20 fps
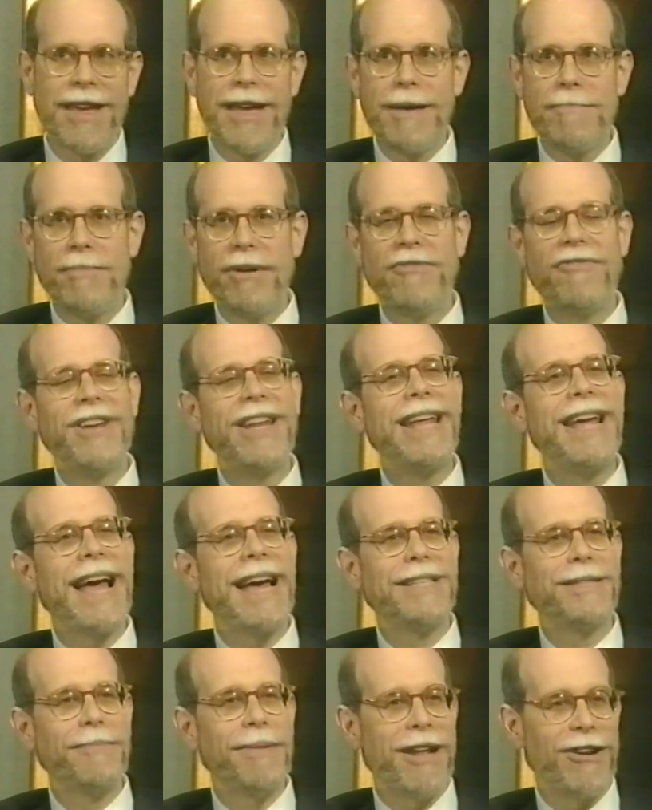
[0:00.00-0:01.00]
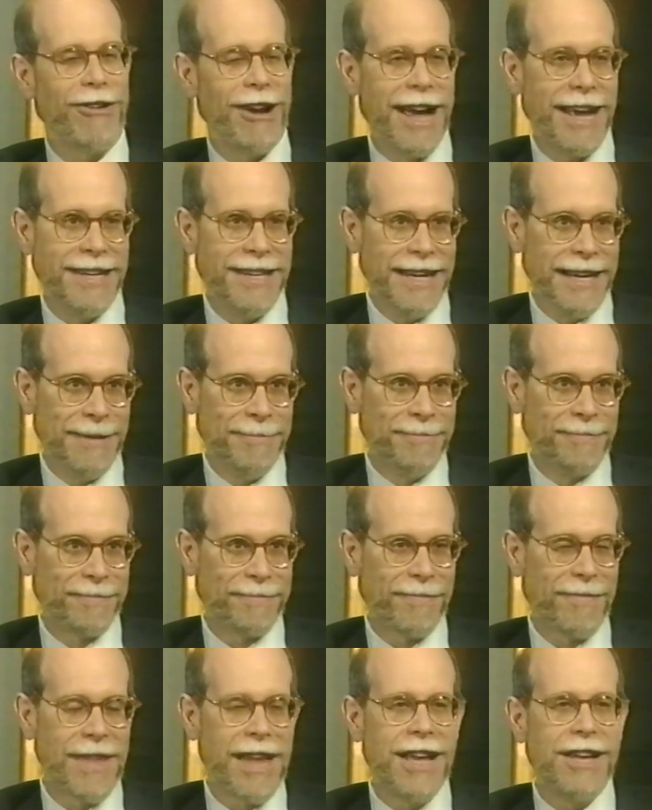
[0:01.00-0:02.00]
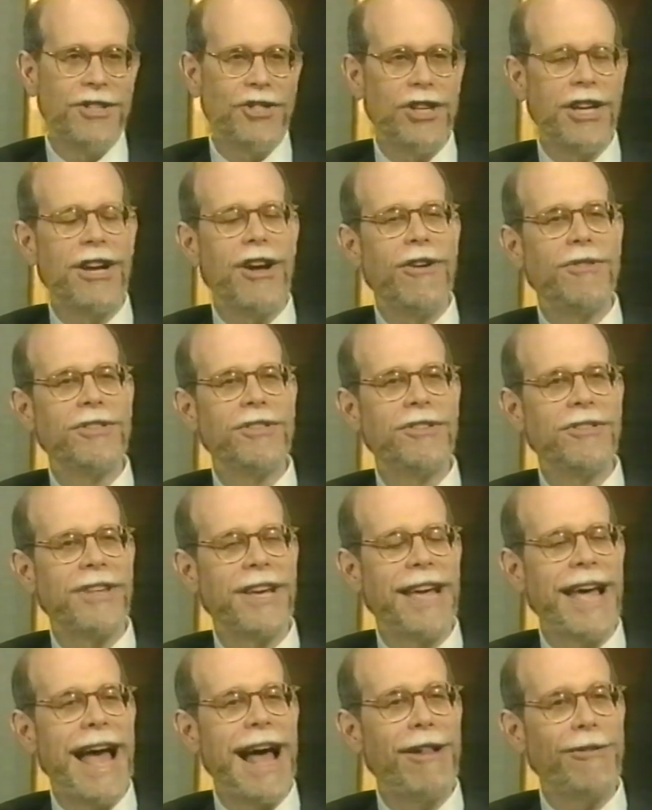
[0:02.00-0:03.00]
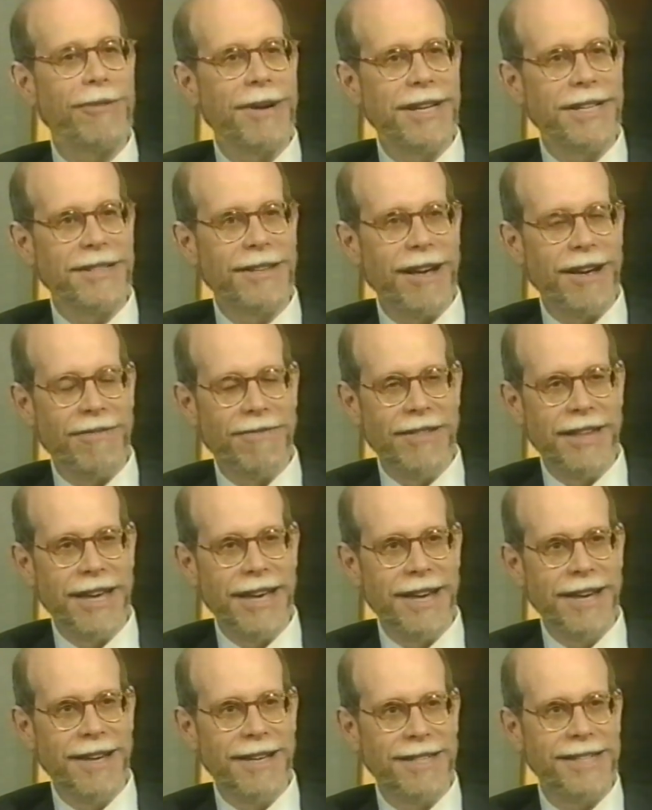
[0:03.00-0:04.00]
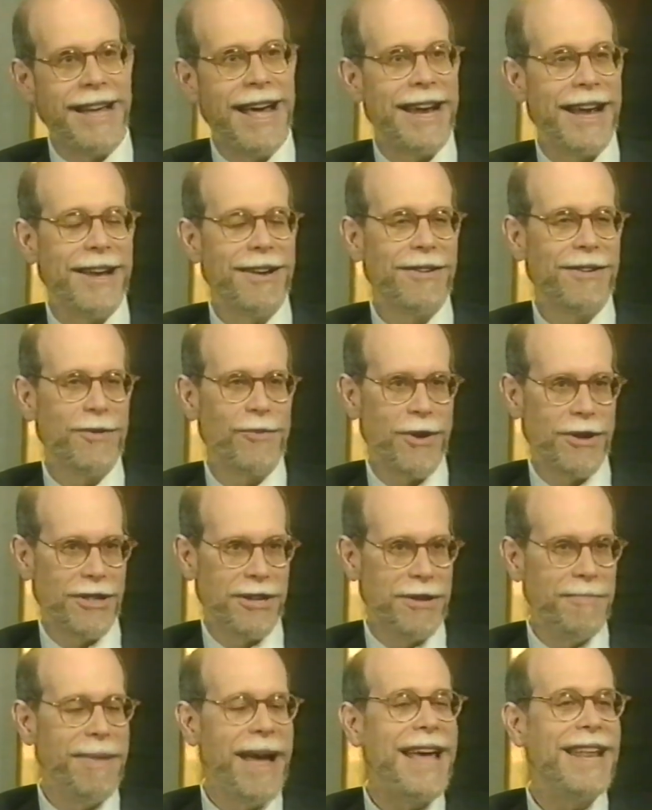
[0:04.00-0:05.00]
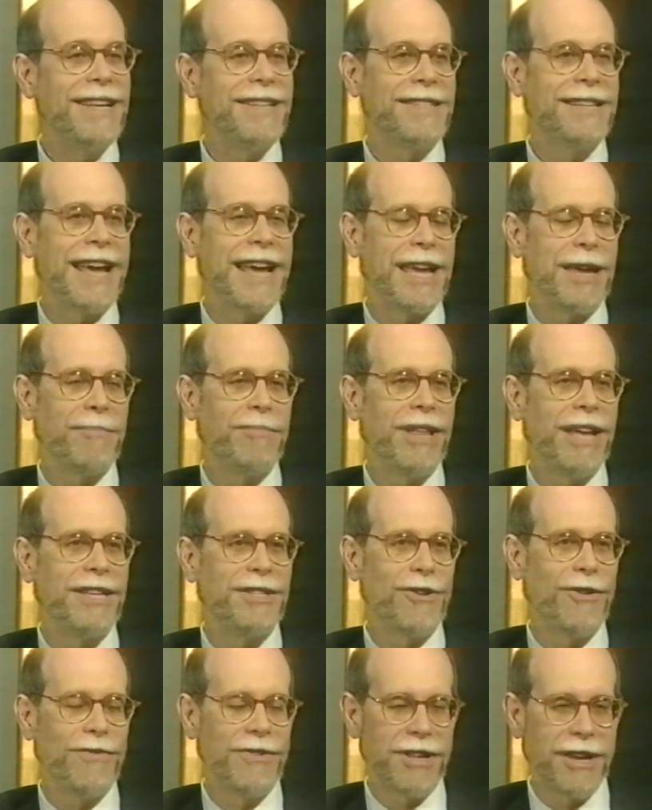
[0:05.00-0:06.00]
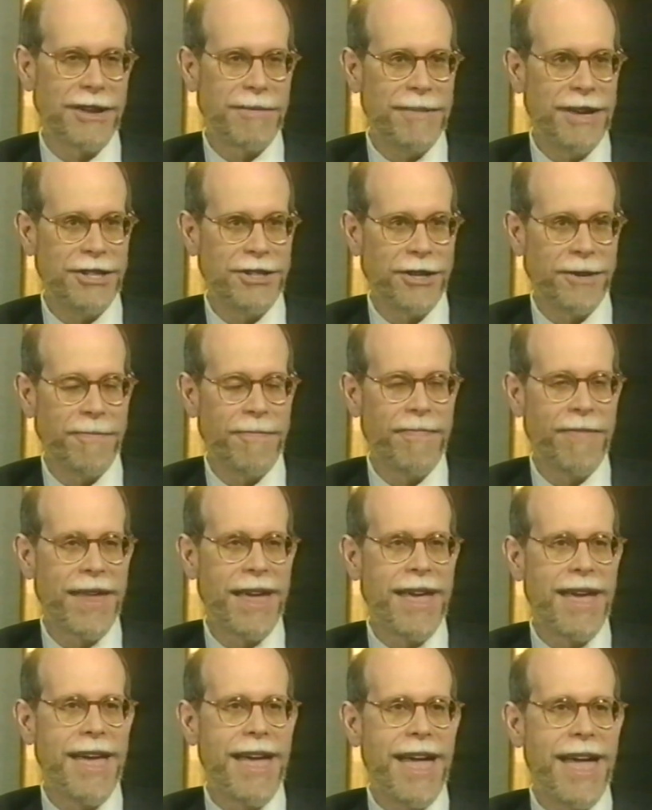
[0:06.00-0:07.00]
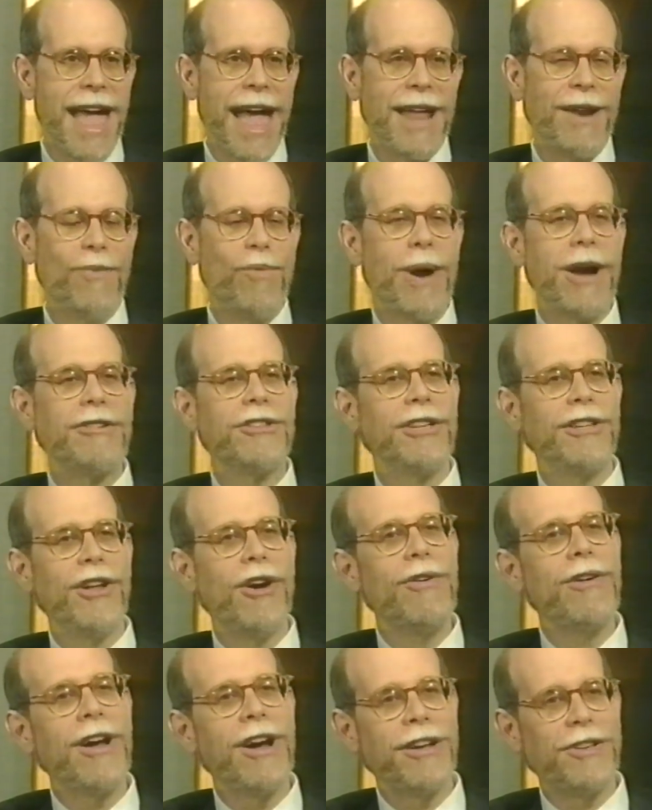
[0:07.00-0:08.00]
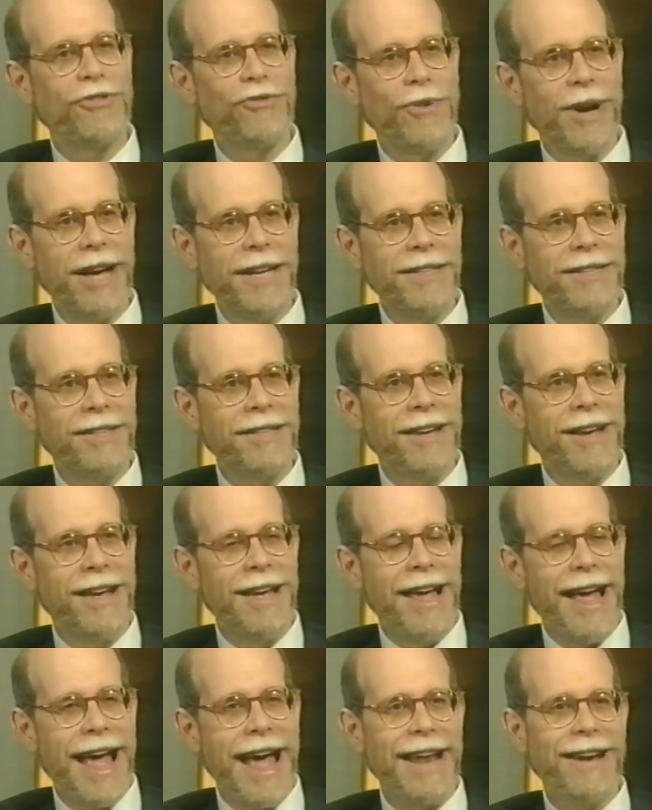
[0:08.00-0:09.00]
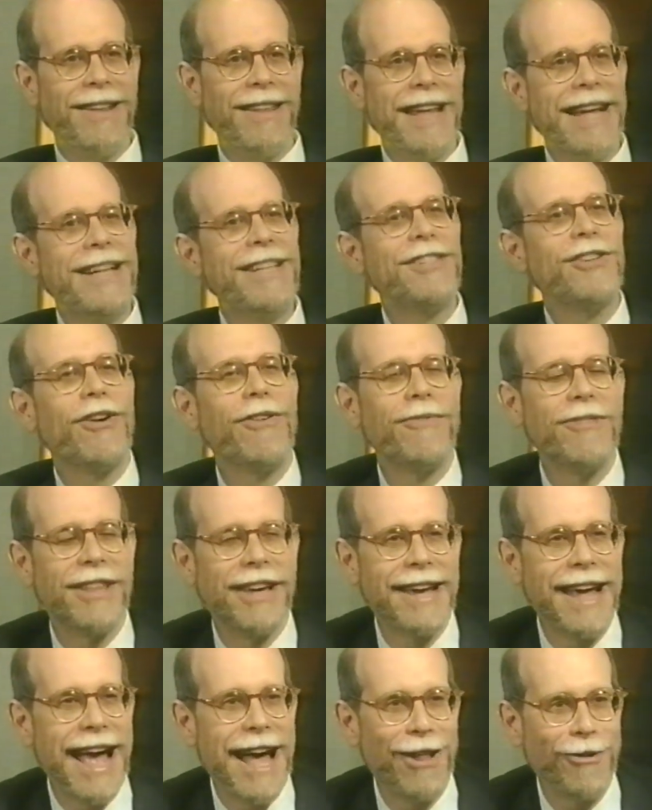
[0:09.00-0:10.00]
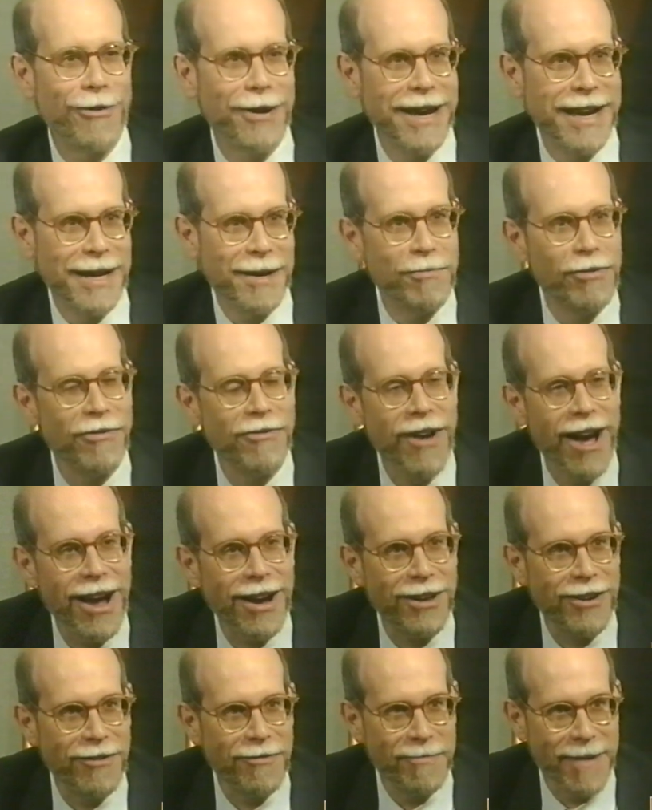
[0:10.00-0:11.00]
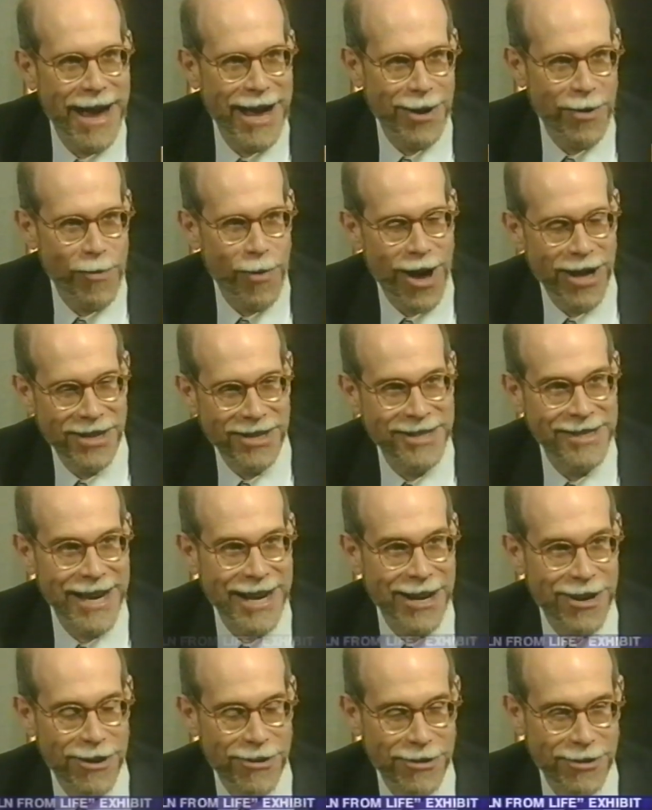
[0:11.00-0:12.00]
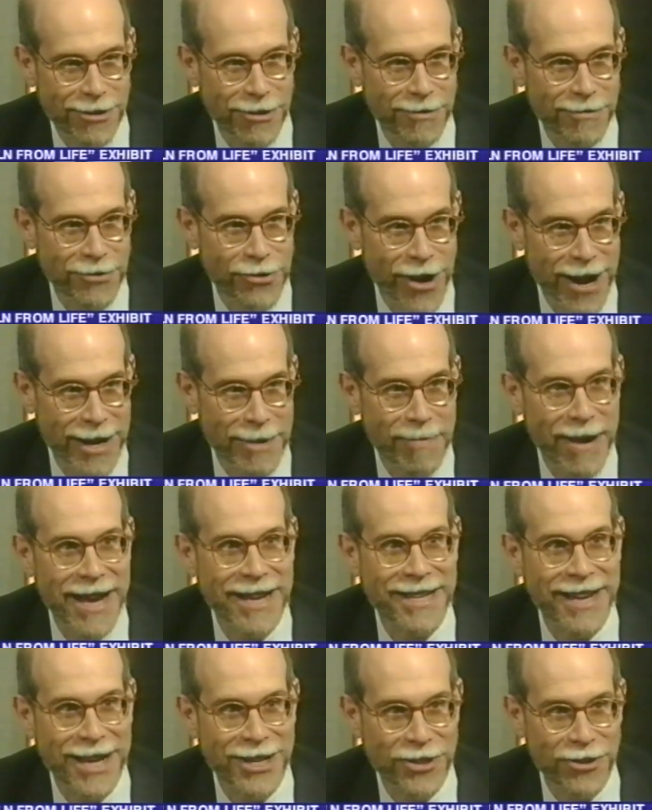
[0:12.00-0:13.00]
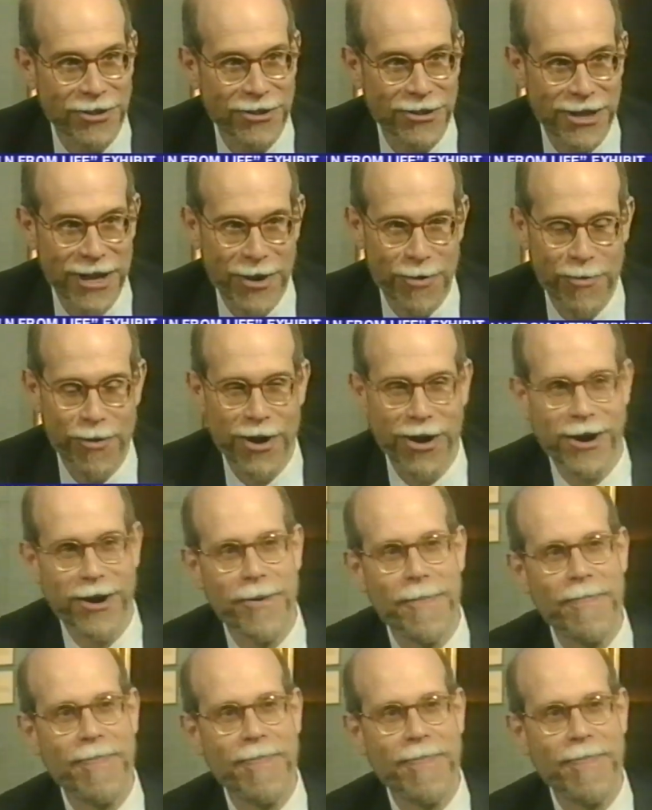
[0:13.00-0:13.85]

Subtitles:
But Vinnie has a better idea. She goes to the galleries of the Senate, where the debate is taking place over the commission, and wears a low-cut dress and leans over the gallery in a provocative manner while the senators are trying to pay attention to their work.